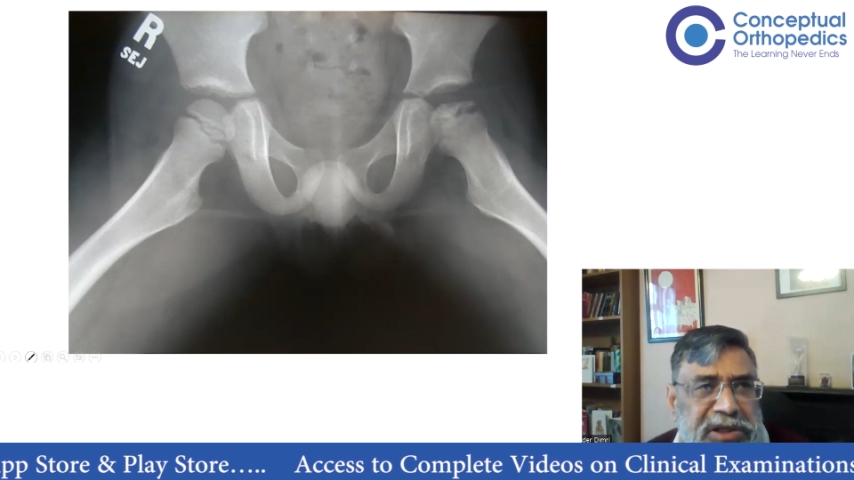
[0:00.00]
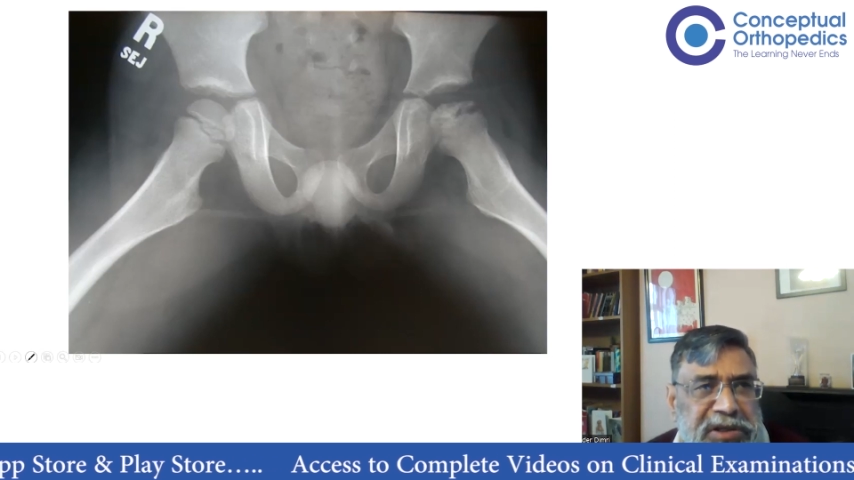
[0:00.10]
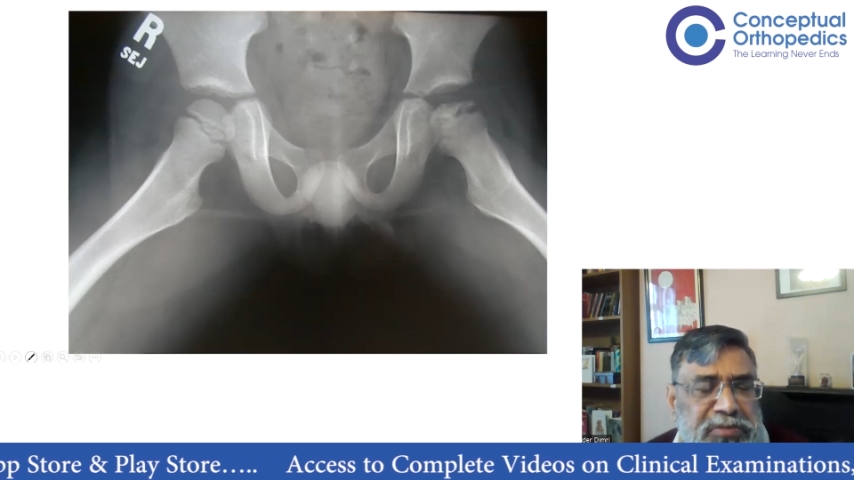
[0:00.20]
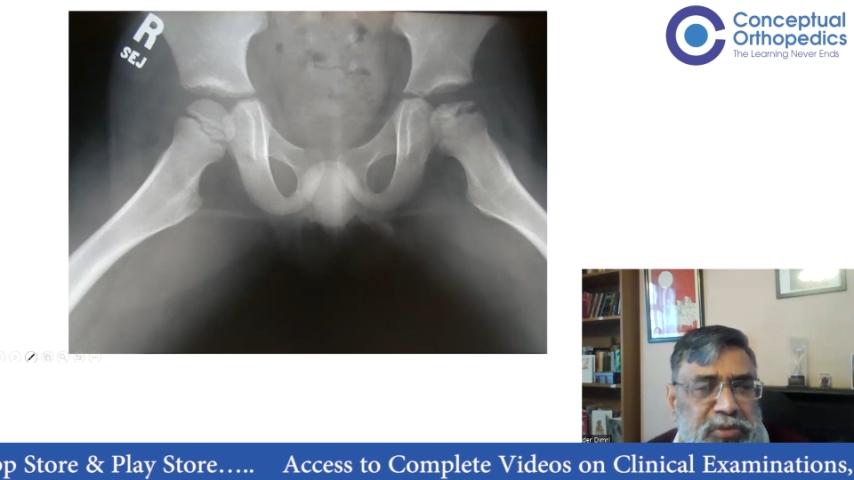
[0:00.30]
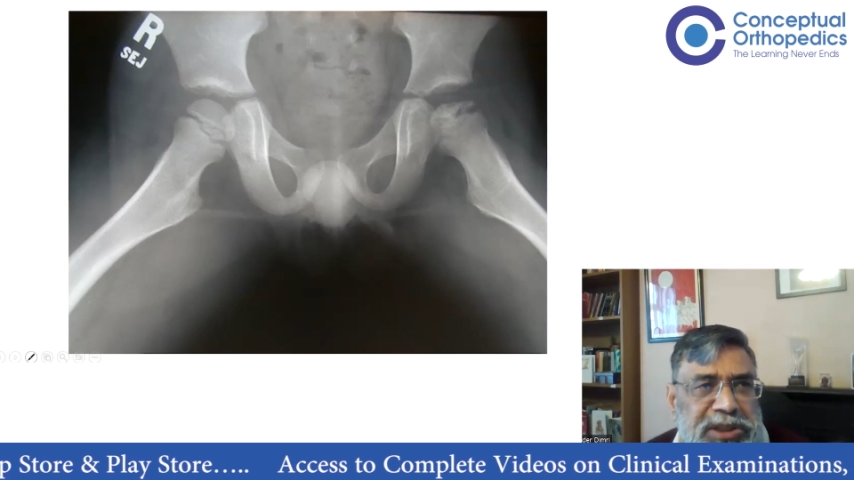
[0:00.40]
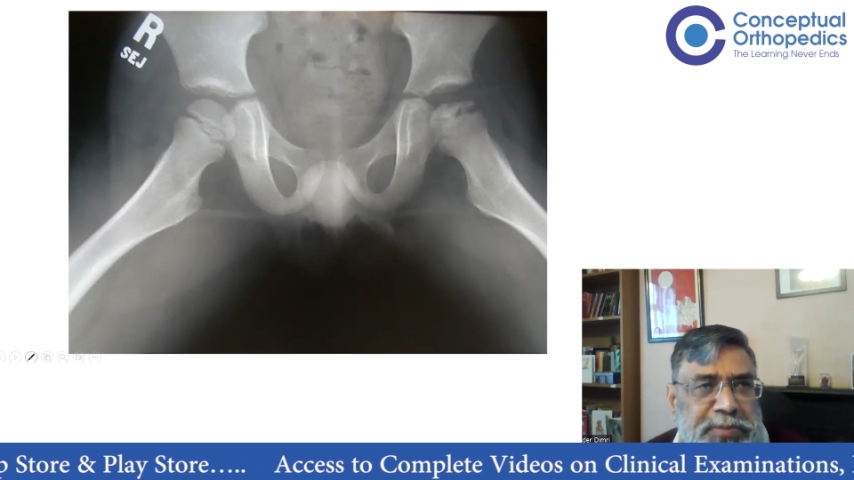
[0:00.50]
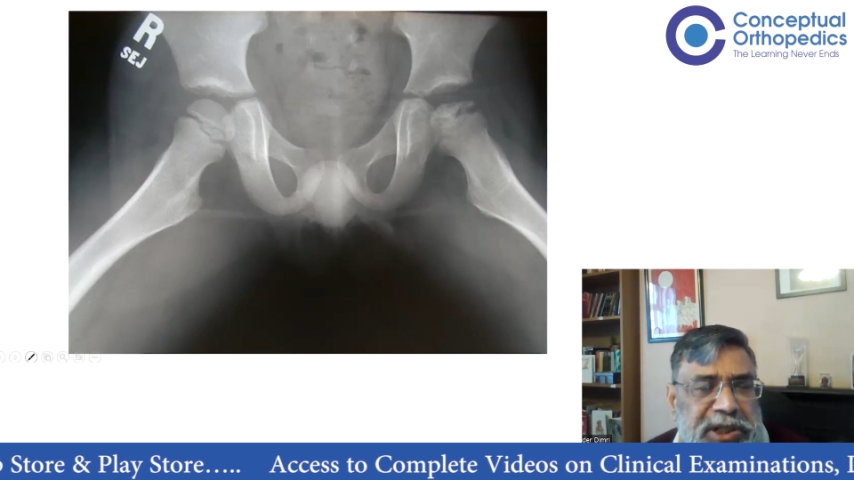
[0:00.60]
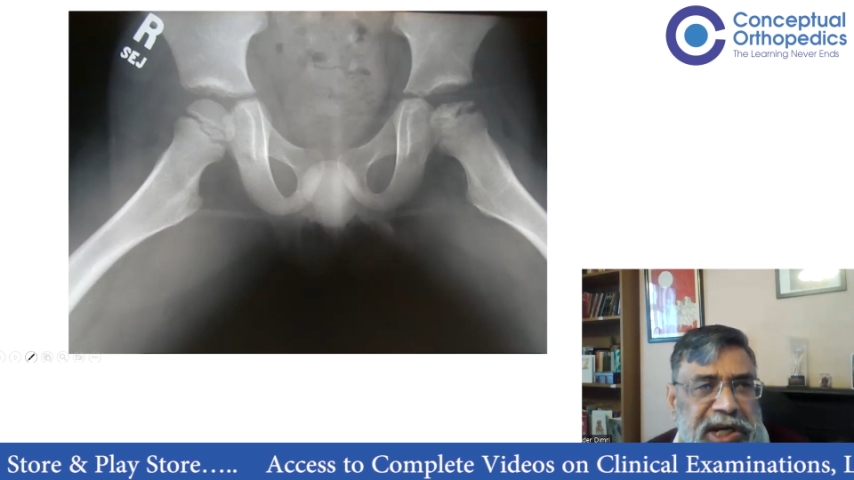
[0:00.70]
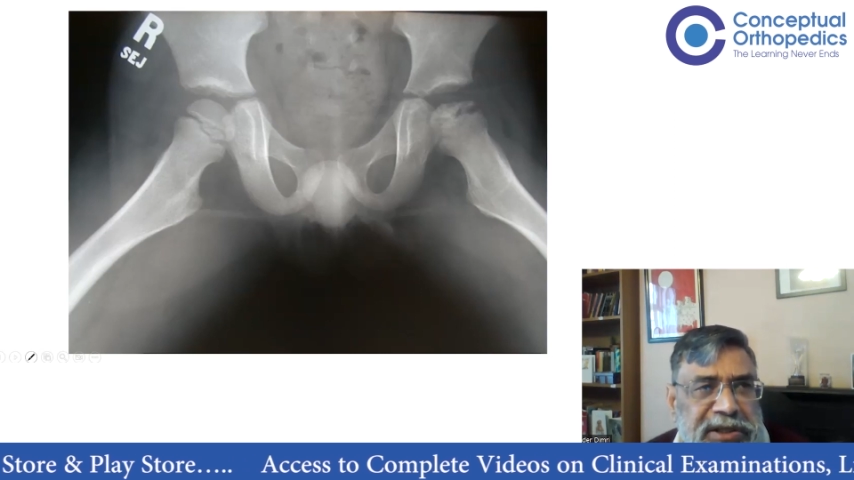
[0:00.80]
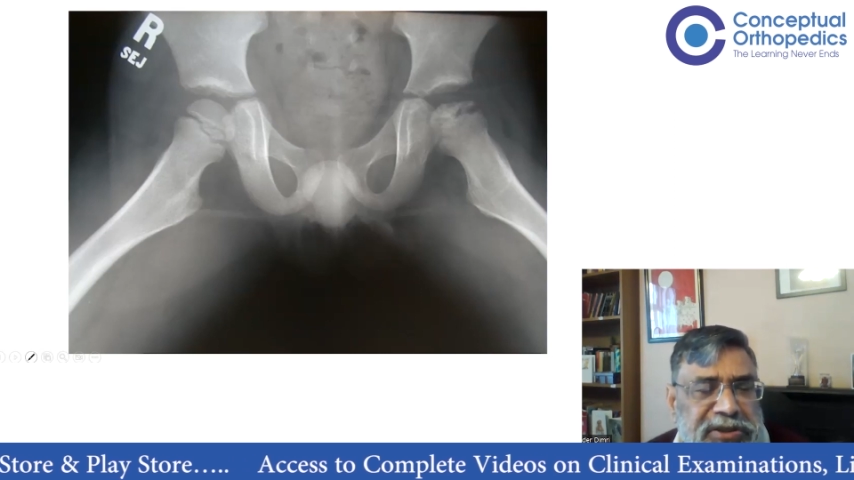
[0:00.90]
In which
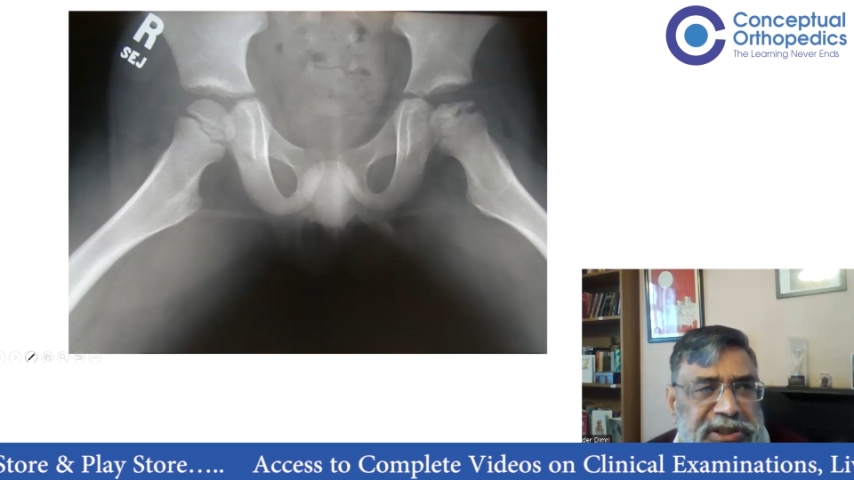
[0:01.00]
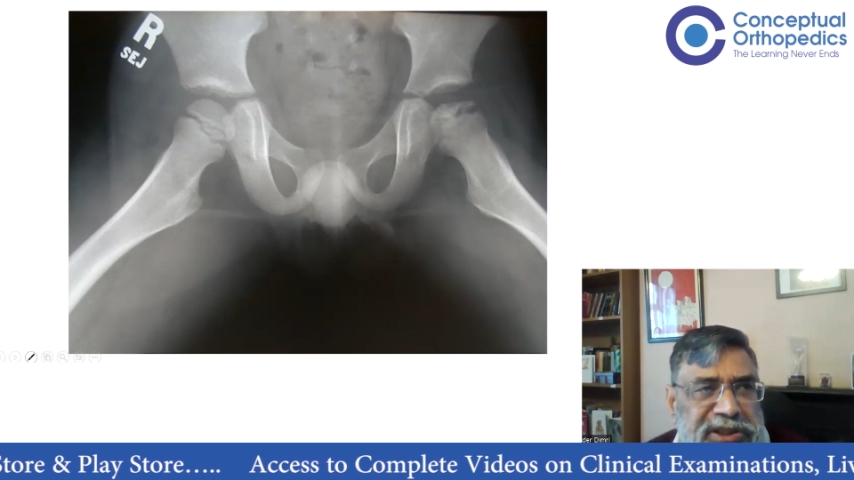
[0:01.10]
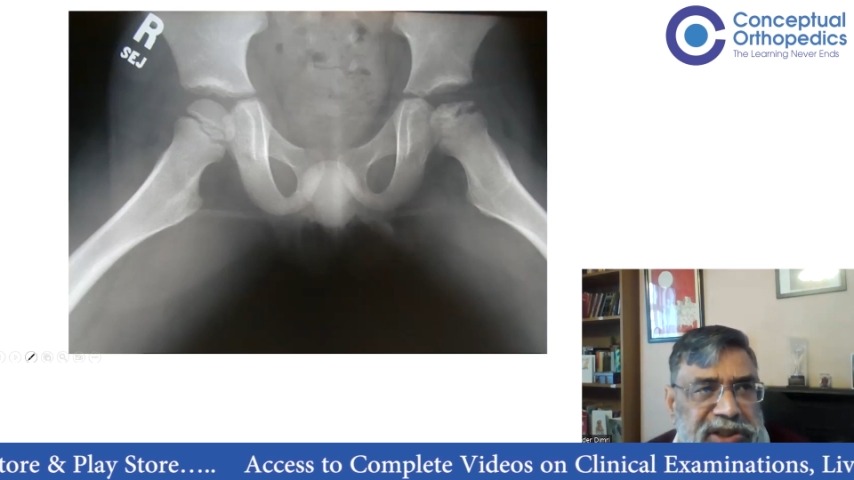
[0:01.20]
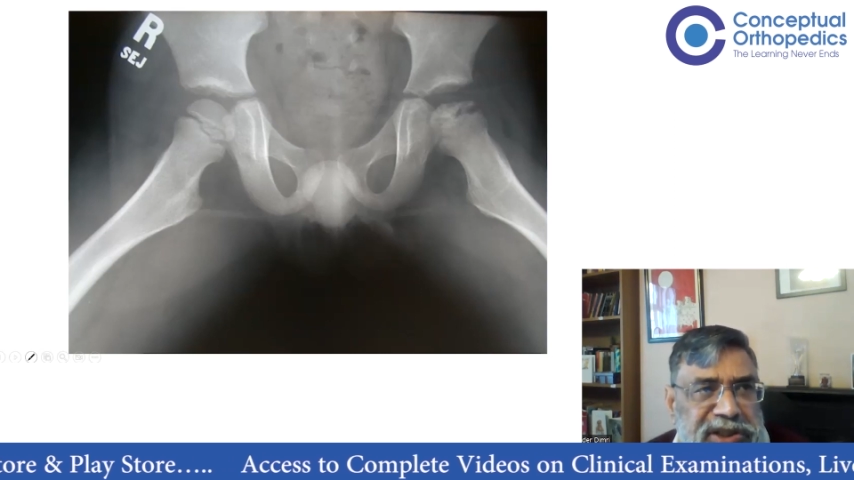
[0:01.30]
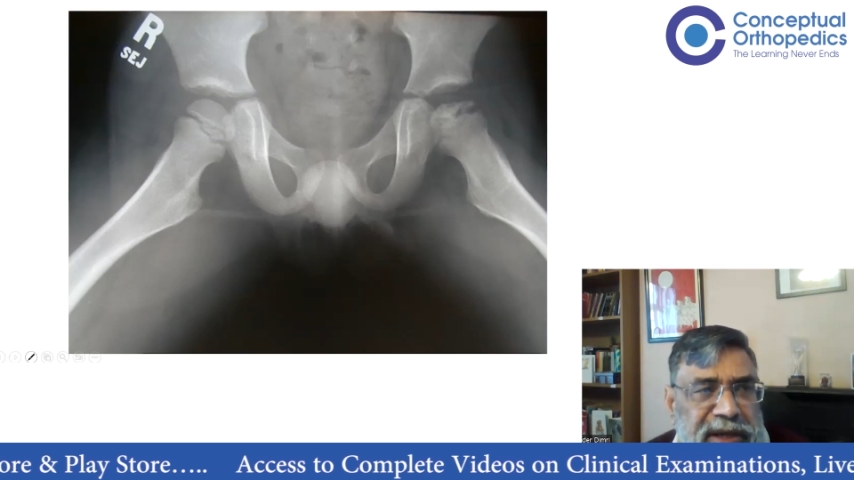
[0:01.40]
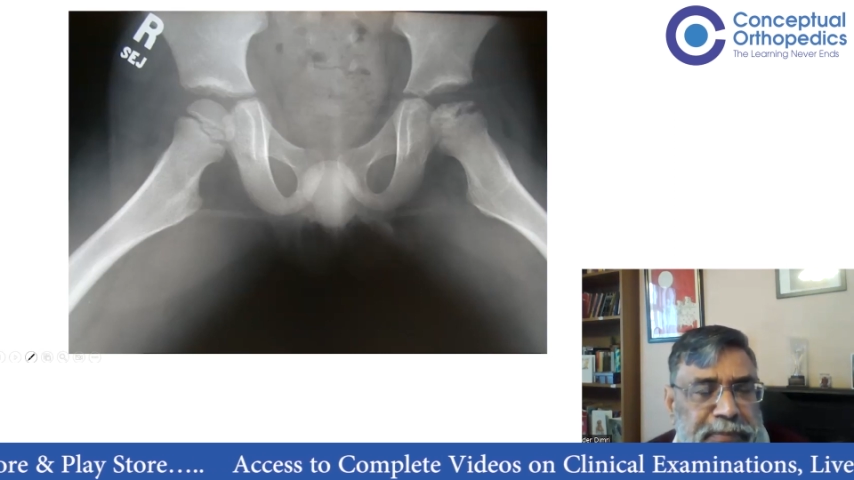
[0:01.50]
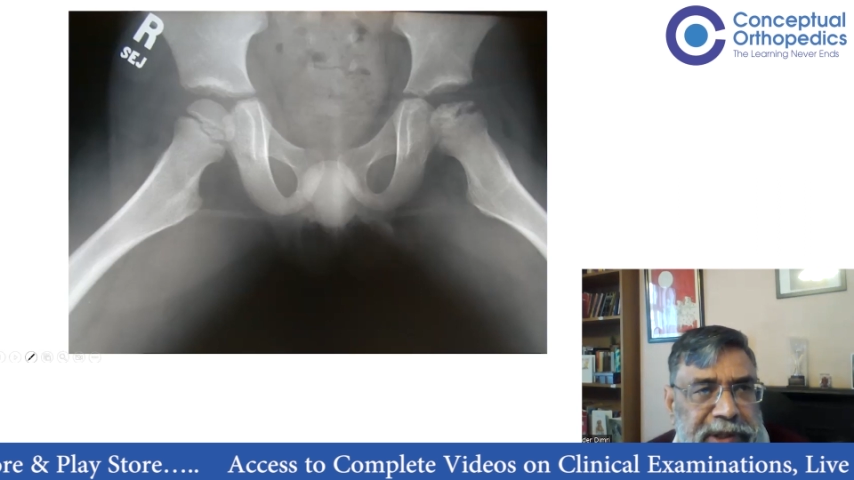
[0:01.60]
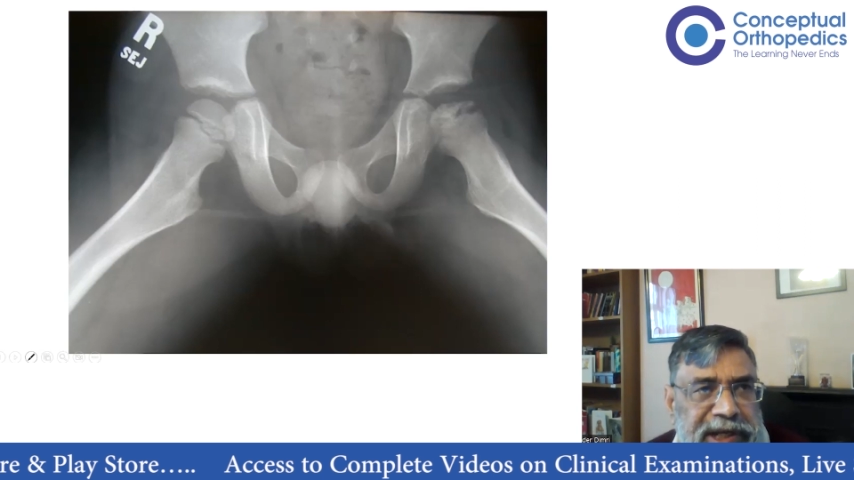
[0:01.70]
pediatric? So some